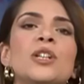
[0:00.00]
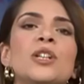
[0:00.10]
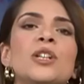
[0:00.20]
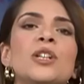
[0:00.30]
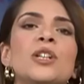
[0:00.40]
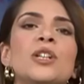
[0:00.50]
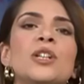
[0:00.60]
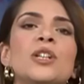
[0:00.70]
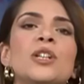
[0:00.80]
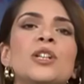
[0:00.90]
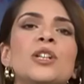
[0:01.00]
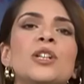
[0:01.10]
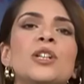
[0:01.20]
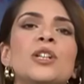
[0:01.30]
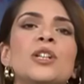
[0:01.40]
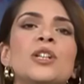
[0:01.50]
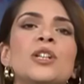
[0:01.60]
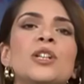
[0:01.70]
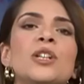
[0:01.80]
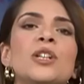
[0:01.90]

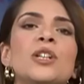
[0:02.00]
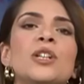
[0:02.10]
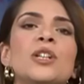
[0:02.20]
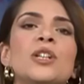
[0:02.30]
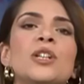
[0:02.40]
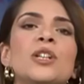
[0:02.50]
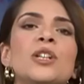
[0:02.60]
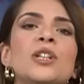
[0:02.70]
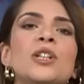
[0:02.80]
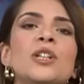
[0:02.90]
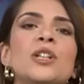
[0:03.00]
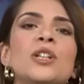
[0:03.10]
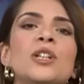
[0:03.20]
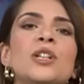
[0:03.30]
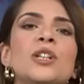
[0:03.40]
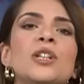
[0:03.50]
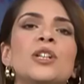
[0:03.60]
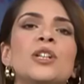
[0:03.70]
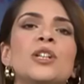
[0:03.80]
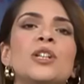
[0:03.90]

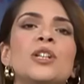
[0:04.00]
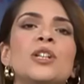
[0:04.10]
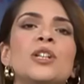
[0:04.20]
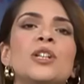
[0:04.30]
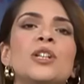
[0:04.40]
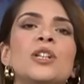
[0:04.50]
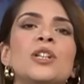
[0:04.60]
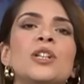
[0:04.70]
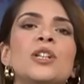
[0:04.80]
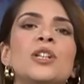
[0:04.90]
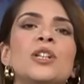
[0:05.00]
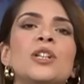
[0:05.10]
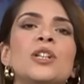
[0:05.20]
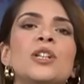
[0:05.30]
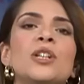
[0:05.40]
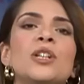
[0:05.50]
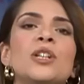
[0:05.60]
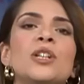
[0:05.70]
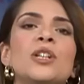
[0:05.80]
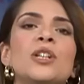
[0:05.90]

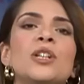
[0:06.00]
(not speaking)